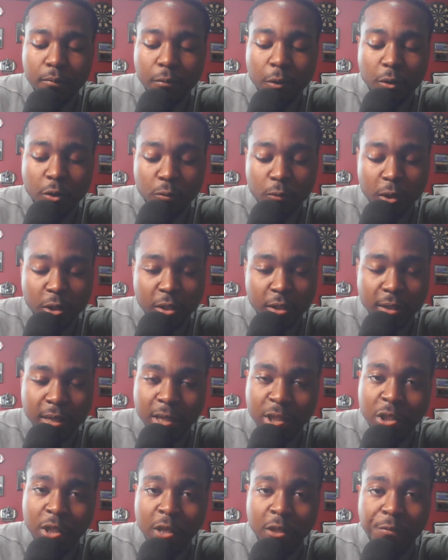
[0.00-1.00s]
most rushing
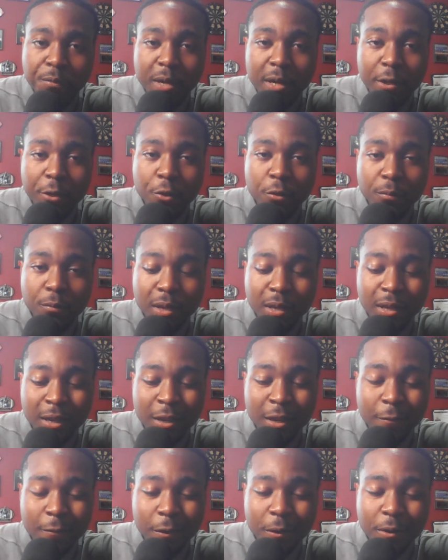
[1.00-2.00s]
touchdowns by a QB
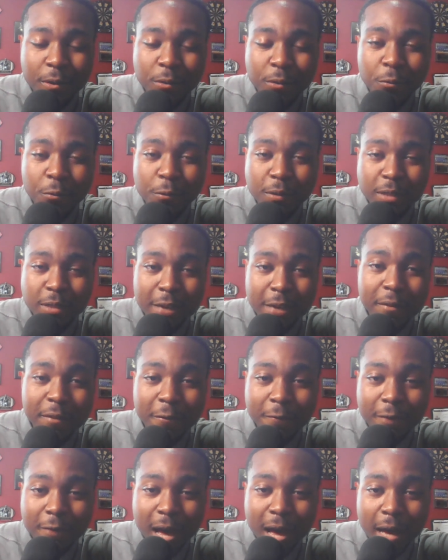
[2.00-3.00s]
in NFL history was
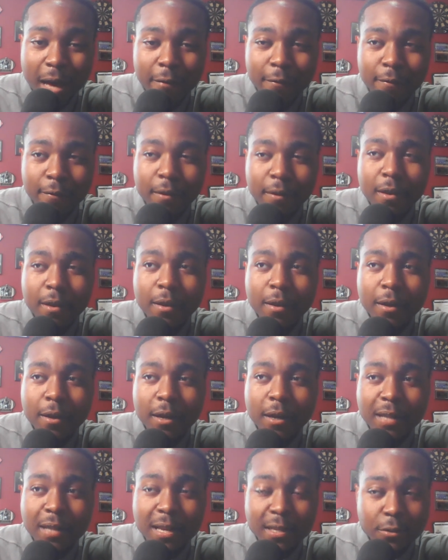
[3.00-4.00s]
75.
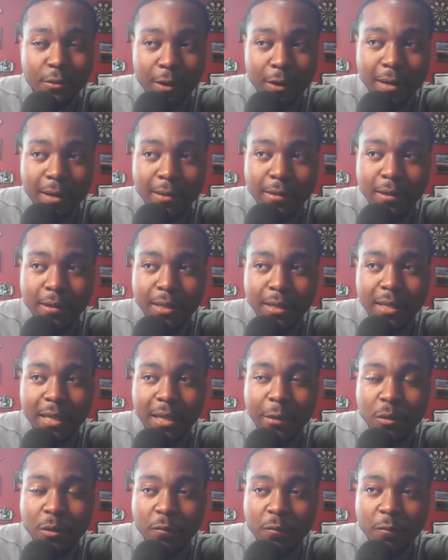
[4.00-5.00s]
That's crazy. I
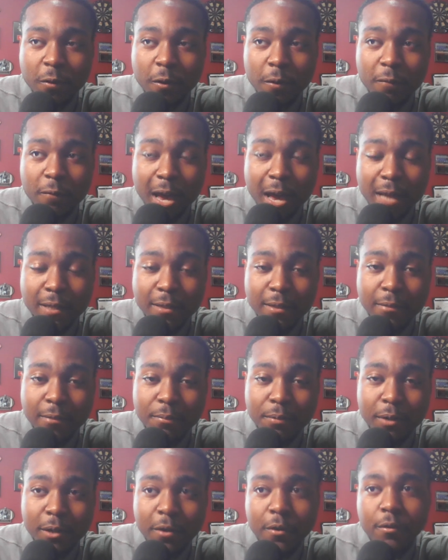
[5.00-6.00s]
think he was the
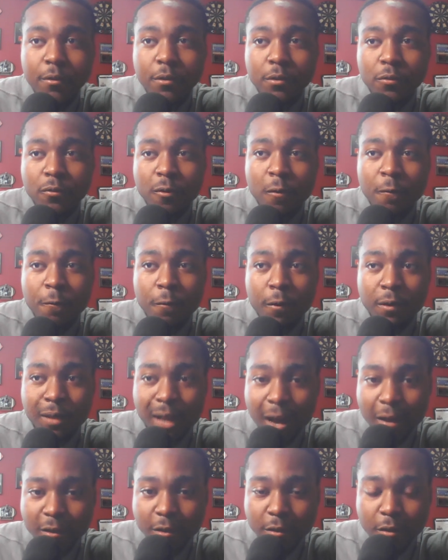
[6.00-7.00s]
fastest player to throw for
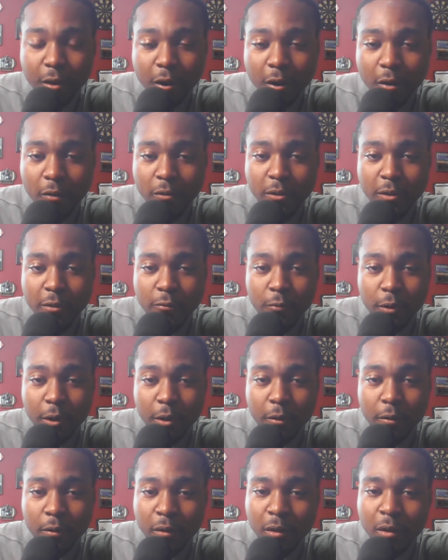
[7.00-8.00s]
1,000 yards as
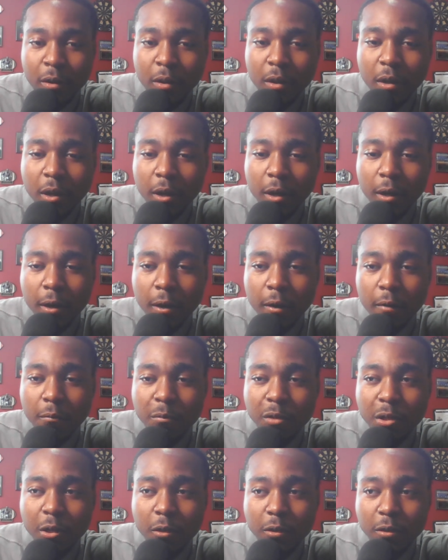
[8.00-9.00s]
well.
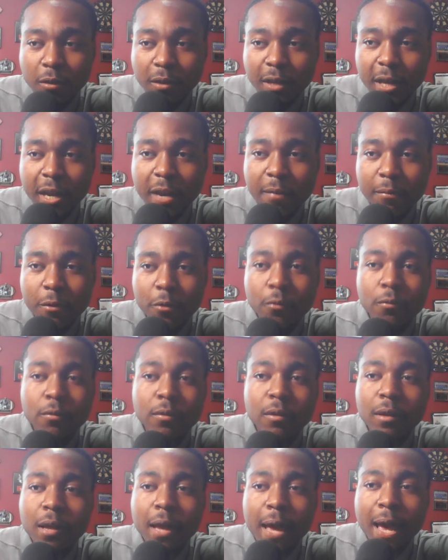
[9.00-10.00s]
So Cam
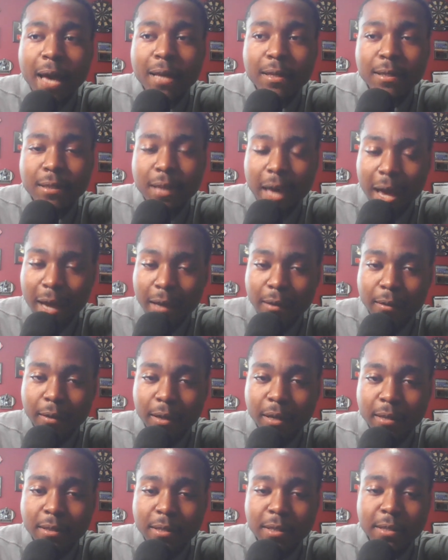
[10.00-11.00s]
Newton has his
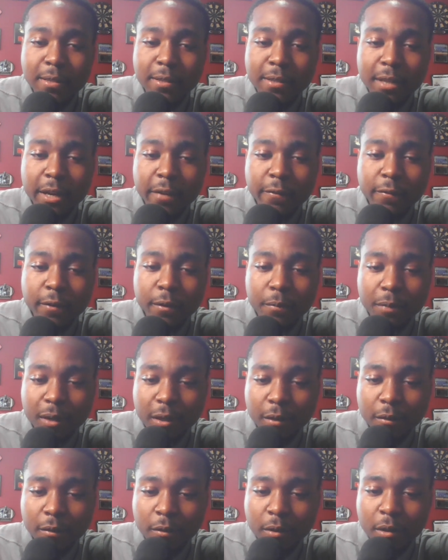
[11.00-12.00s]
accolades. He's definitely
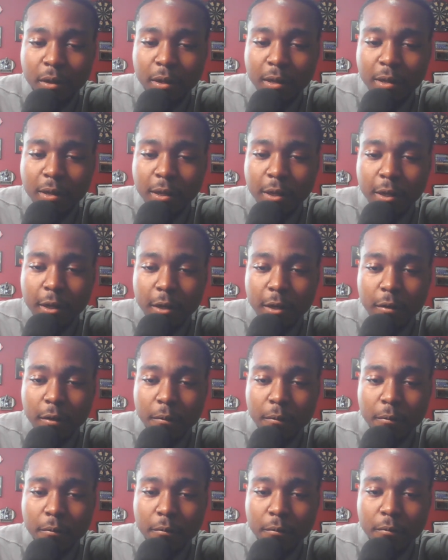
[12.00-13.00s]
been
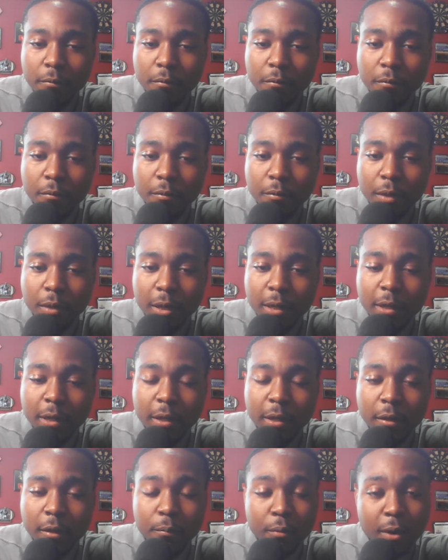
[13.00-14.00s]

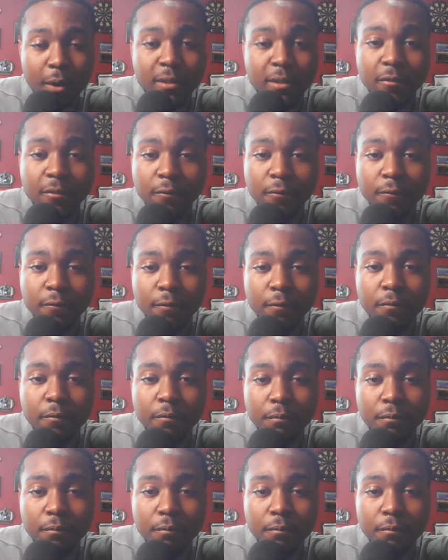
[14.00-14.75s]
an impressive